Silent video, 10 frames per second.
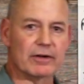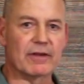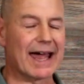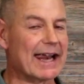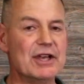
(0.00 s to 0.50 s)
of
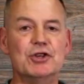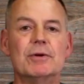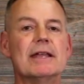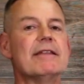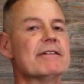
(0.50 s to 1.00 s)
God. I didn't do
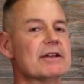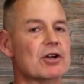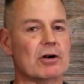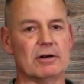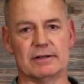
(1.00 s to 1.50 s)
anything to
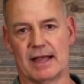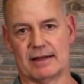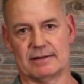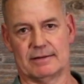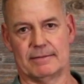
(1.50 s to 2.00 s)
earn
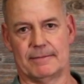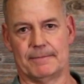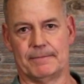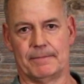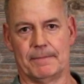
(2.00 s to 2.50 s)
that.
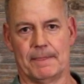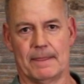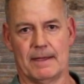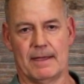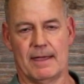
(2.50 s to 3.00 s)

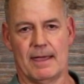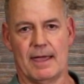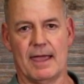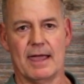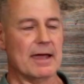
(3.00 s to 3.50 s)

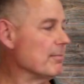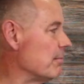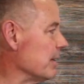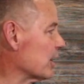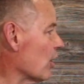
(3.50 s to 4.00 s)

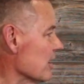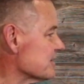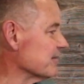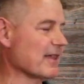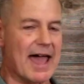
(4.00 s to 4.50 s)
And because
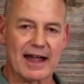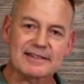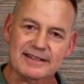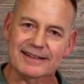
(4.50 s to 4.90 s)
of that,